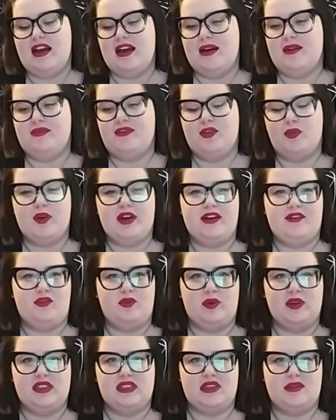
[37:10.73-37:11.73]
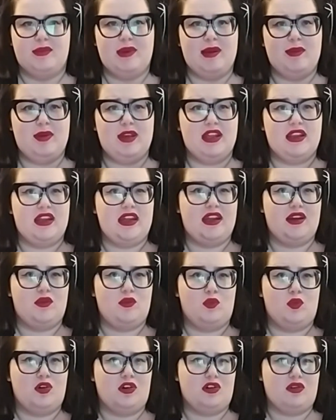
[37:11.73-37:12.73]
for whatever reason, maybe at like
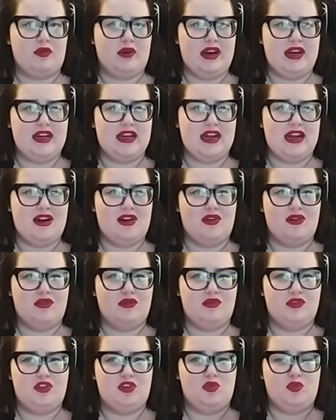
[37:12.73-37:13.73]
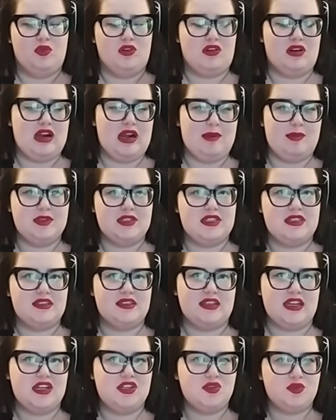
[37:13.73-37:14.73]
work right now, you work opposite
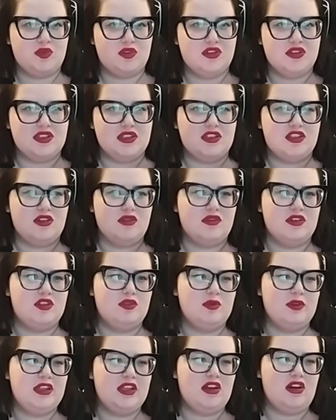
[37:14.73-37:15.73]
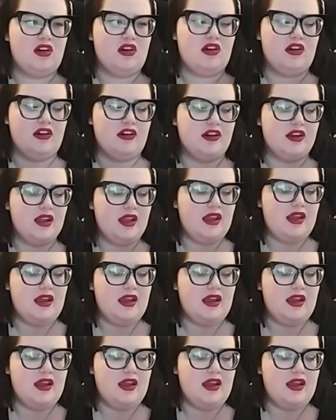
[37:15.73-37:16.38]
schedules. And so it's really hard.